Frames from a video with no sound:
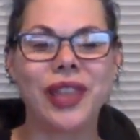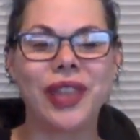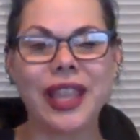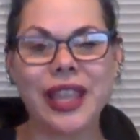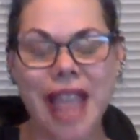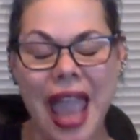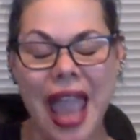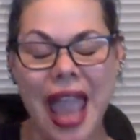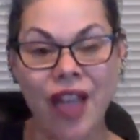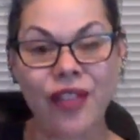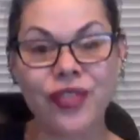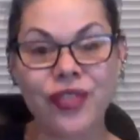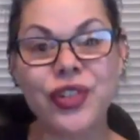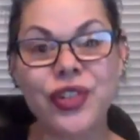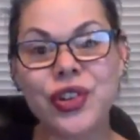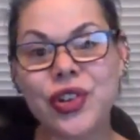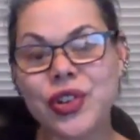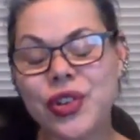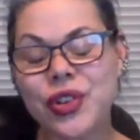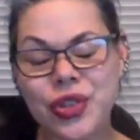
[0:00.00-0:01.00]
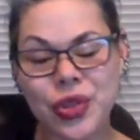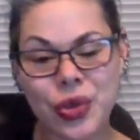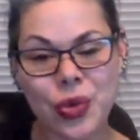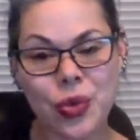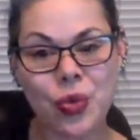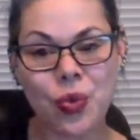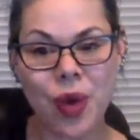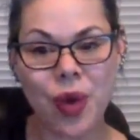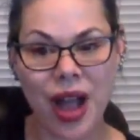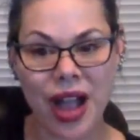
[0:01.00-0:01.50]
Like after you
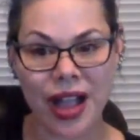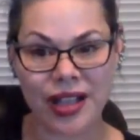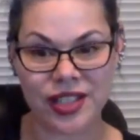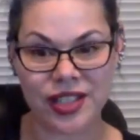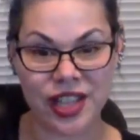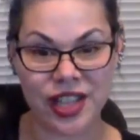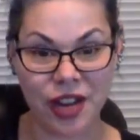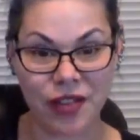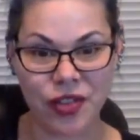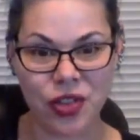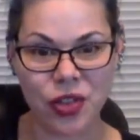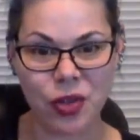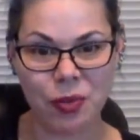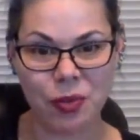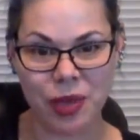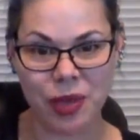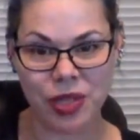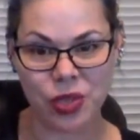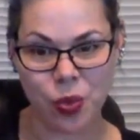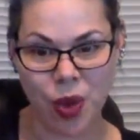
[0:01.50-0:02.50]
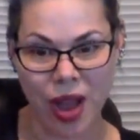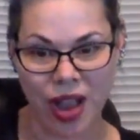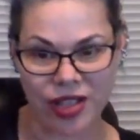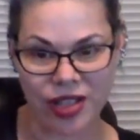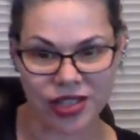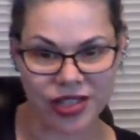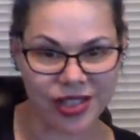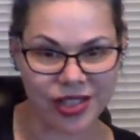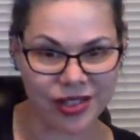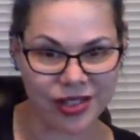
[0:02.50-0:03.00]
watched, after you binge
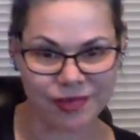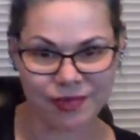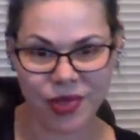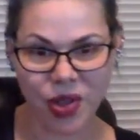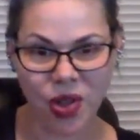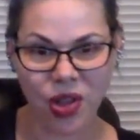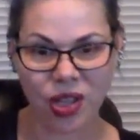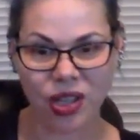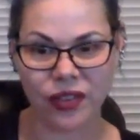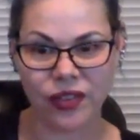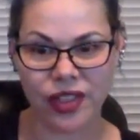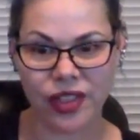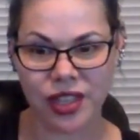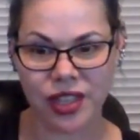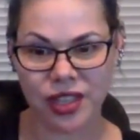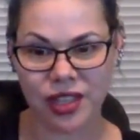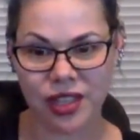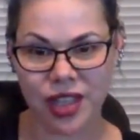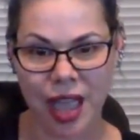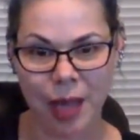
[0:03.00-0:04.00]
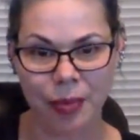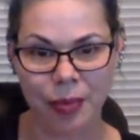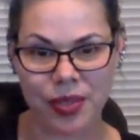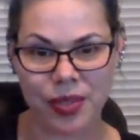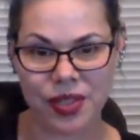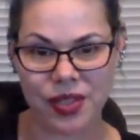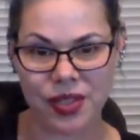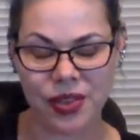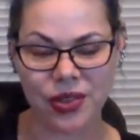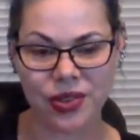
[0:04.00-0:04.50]
watched all of the
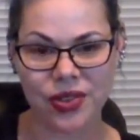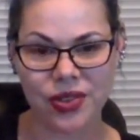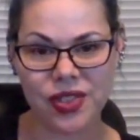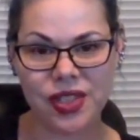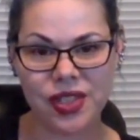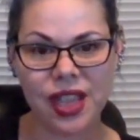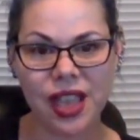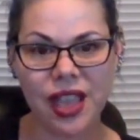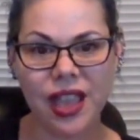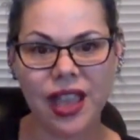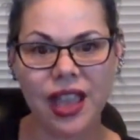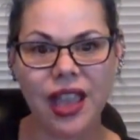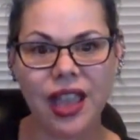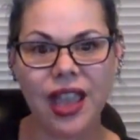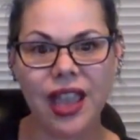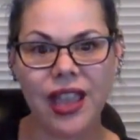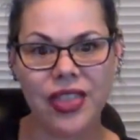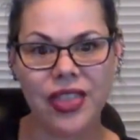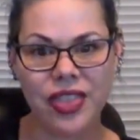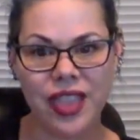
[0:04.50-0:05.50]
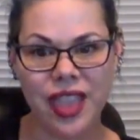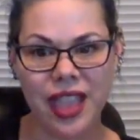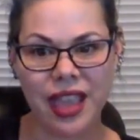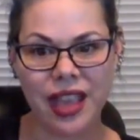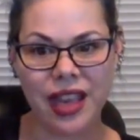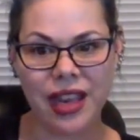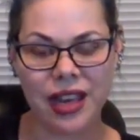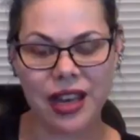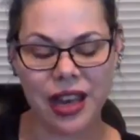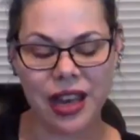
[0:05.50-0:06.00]
episodes, and
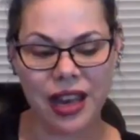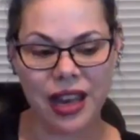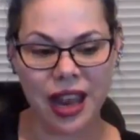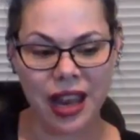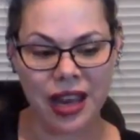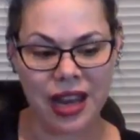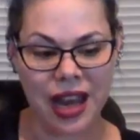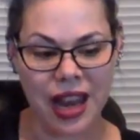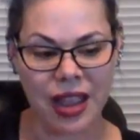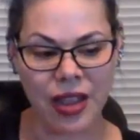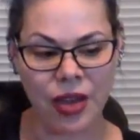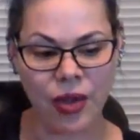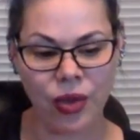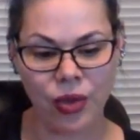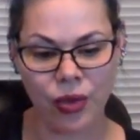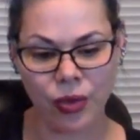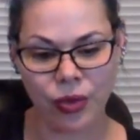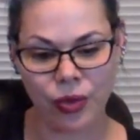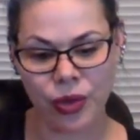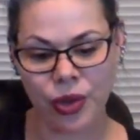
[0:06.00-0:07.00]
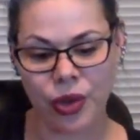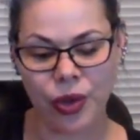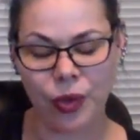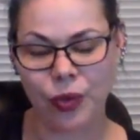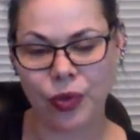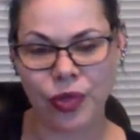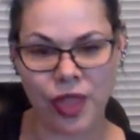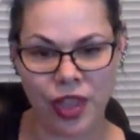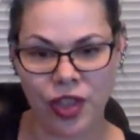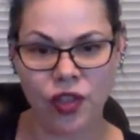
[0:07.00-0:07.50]
then and now you
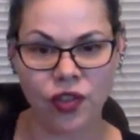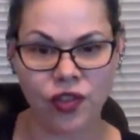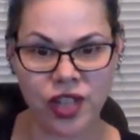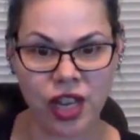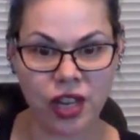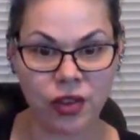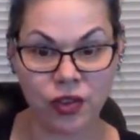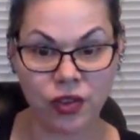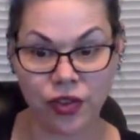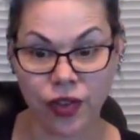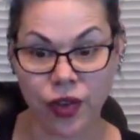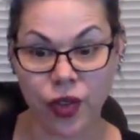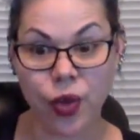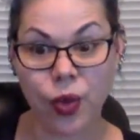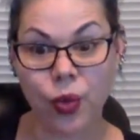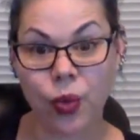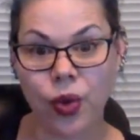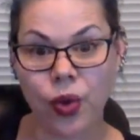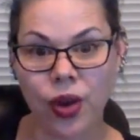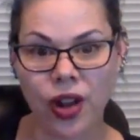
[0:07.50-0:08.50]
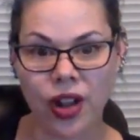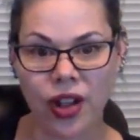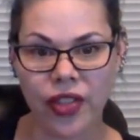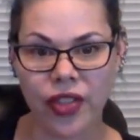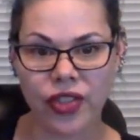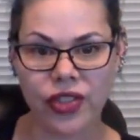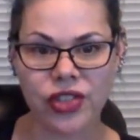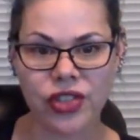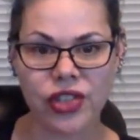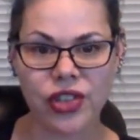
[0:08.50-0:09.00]
know that you've done further work on
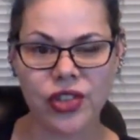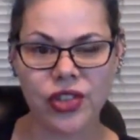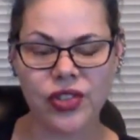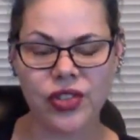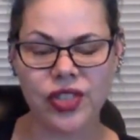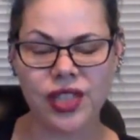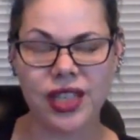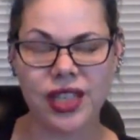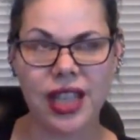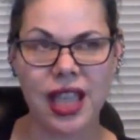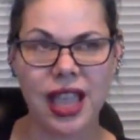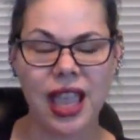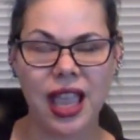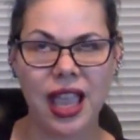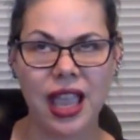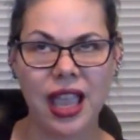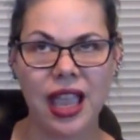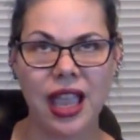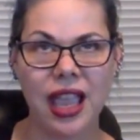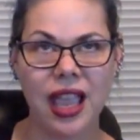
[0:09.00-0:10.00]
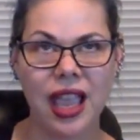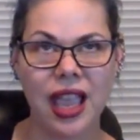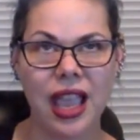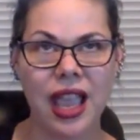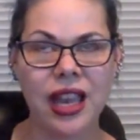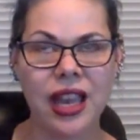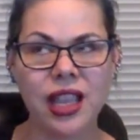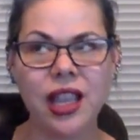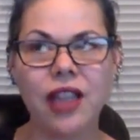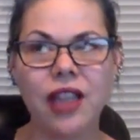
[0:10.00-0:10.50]
the show. Did
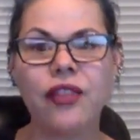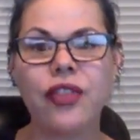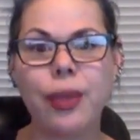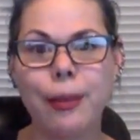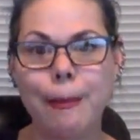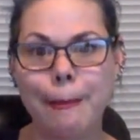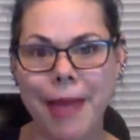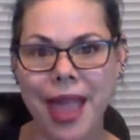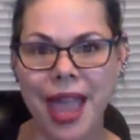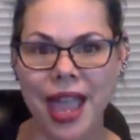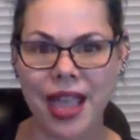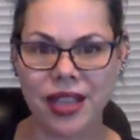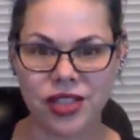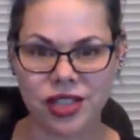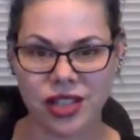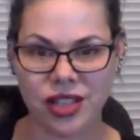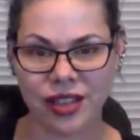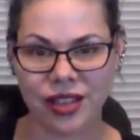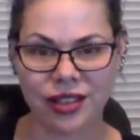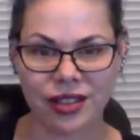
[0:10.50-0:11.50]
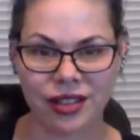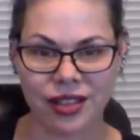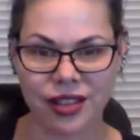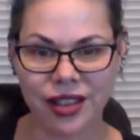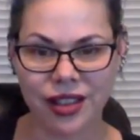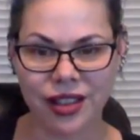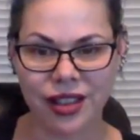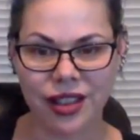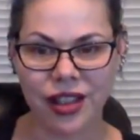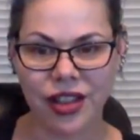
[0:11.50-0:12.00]
any of the magic
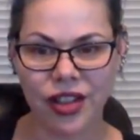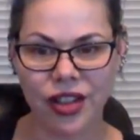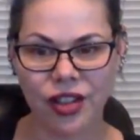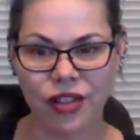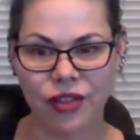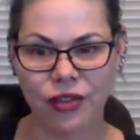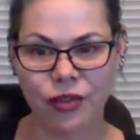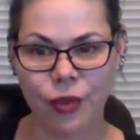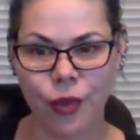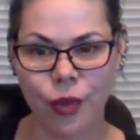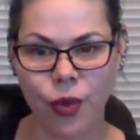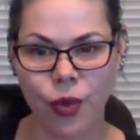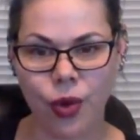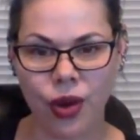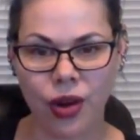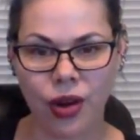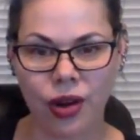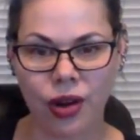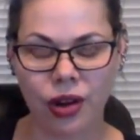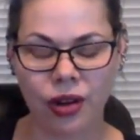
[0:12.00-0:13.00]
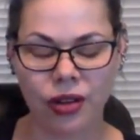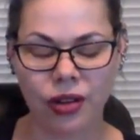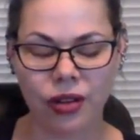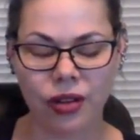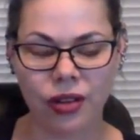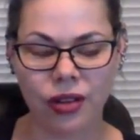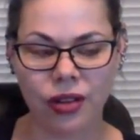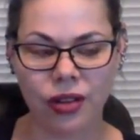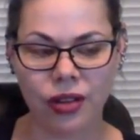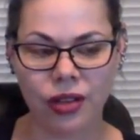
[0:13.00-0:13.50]
for
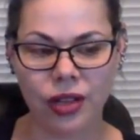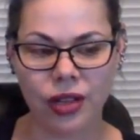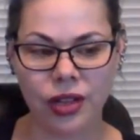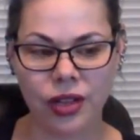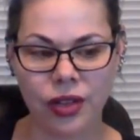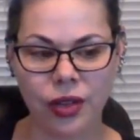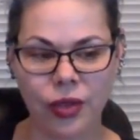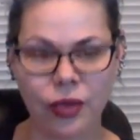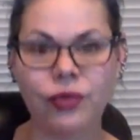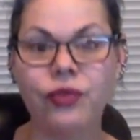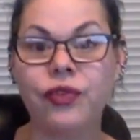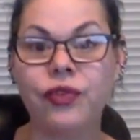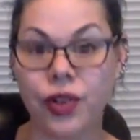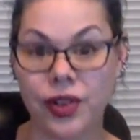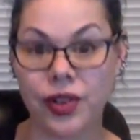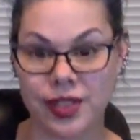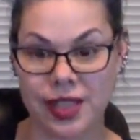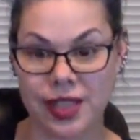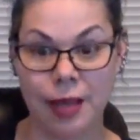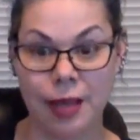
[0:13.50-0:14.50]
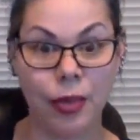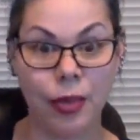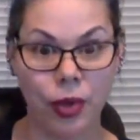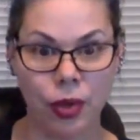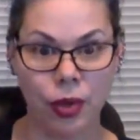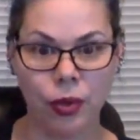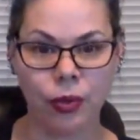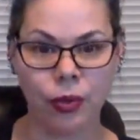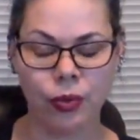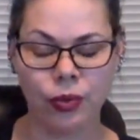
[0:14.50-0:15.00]
you know, for
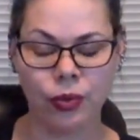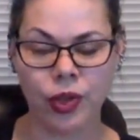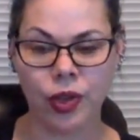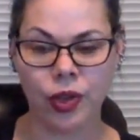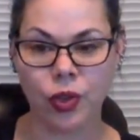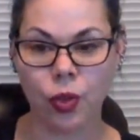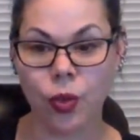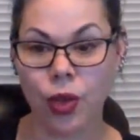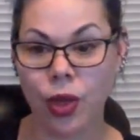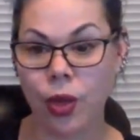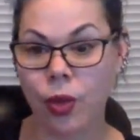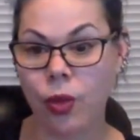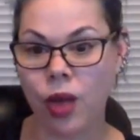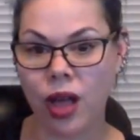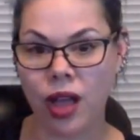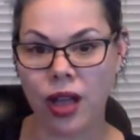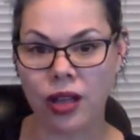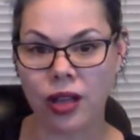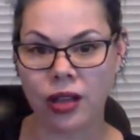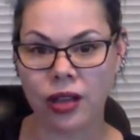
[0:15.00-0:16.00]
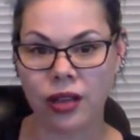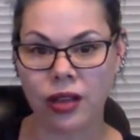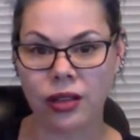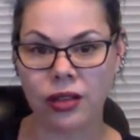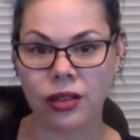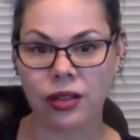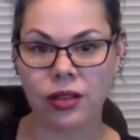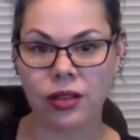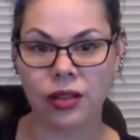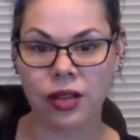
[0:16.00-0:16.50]
example, you know the well walker.
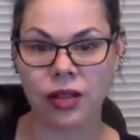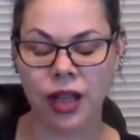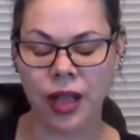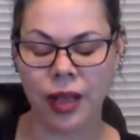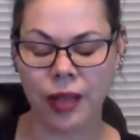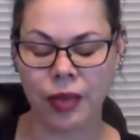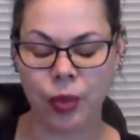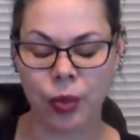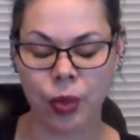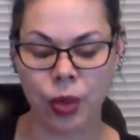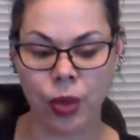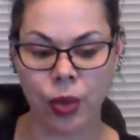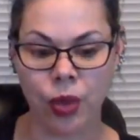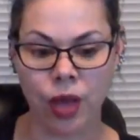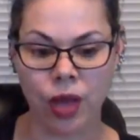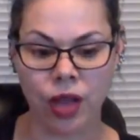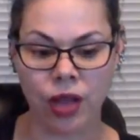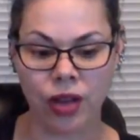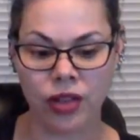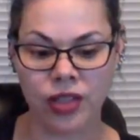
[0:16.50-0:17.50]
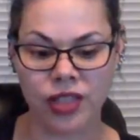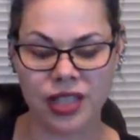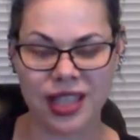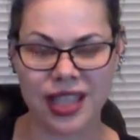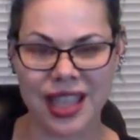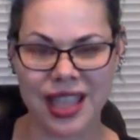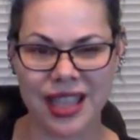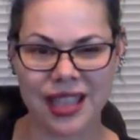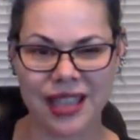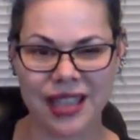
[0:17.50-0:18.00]
Um, the Well Walker, did
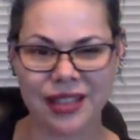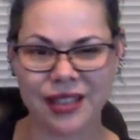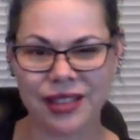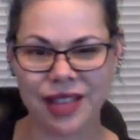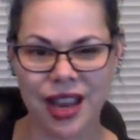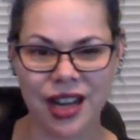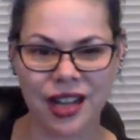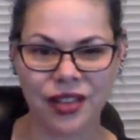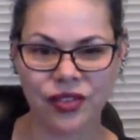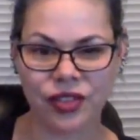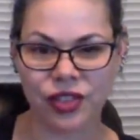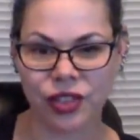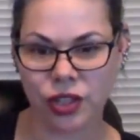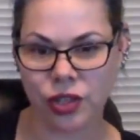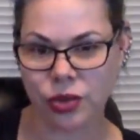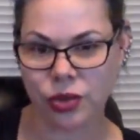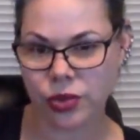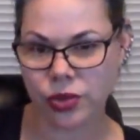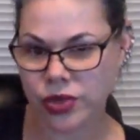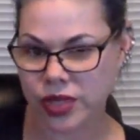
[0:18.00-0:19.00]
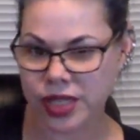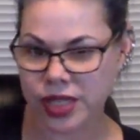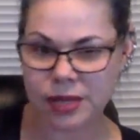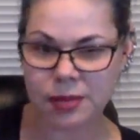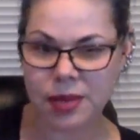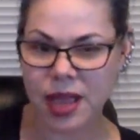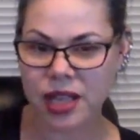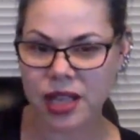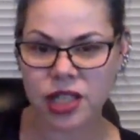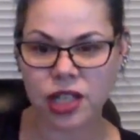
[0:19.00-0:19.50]
that kind of lose its
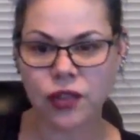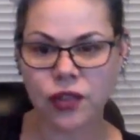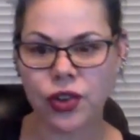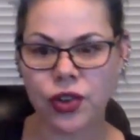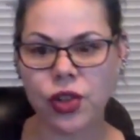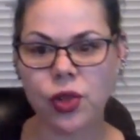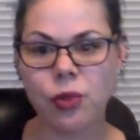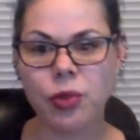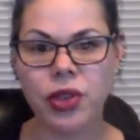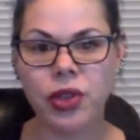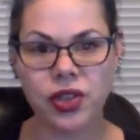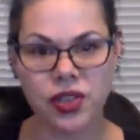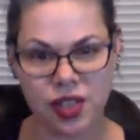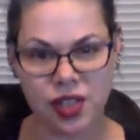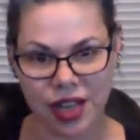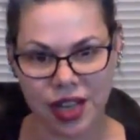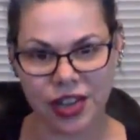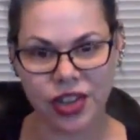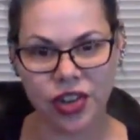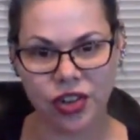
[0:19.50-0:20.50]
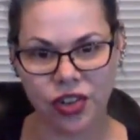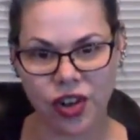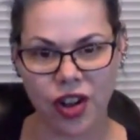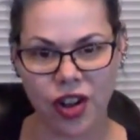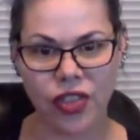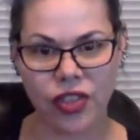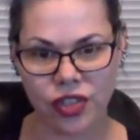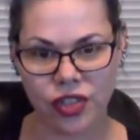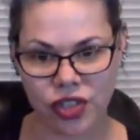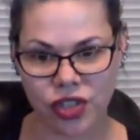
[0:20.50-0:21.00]
magic for you because now you're
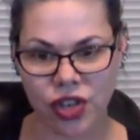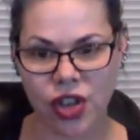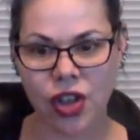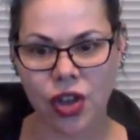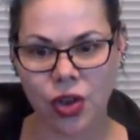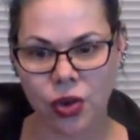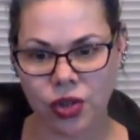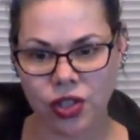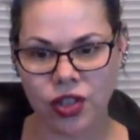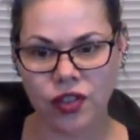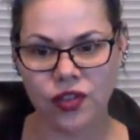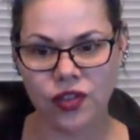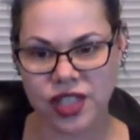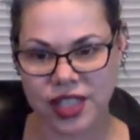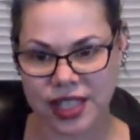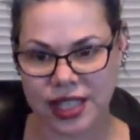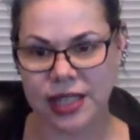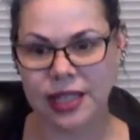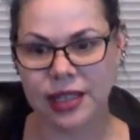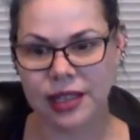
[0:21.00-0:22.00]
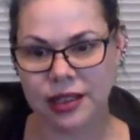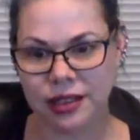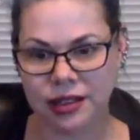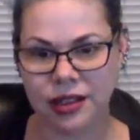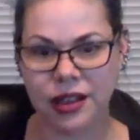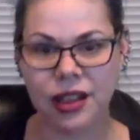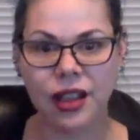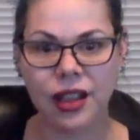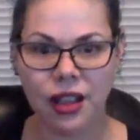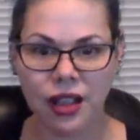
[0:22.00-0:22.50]
on the show and you've
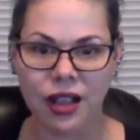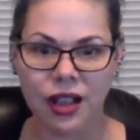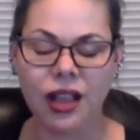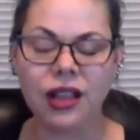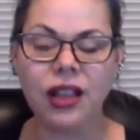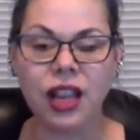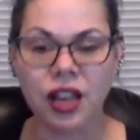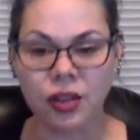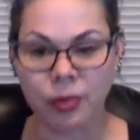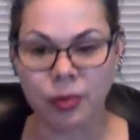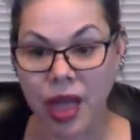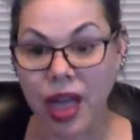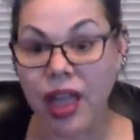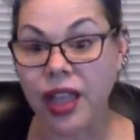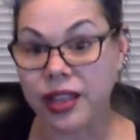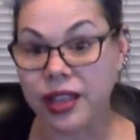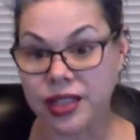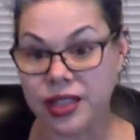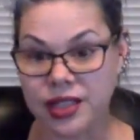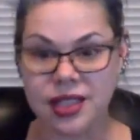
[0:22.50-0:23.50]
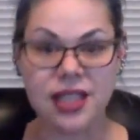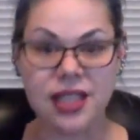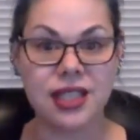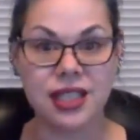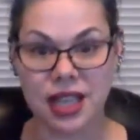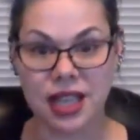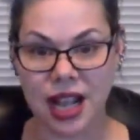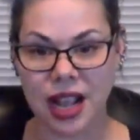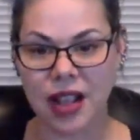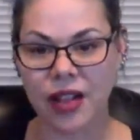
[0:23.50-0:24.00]
seen a lot of behind the
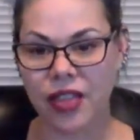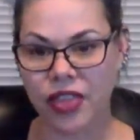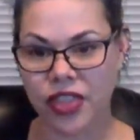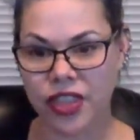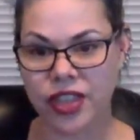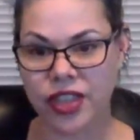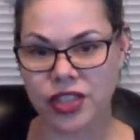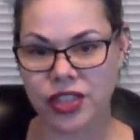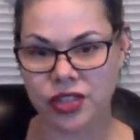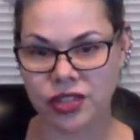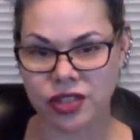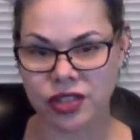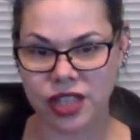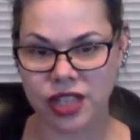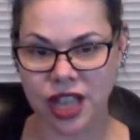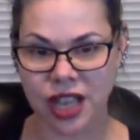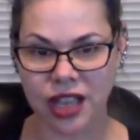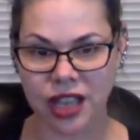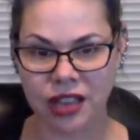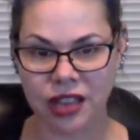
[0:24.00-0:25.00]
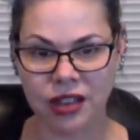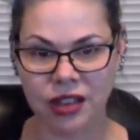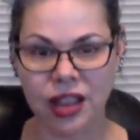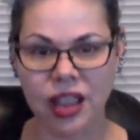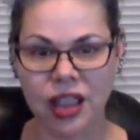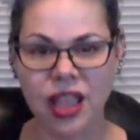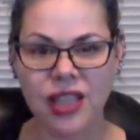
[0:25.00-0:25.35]
scenes and how things are done?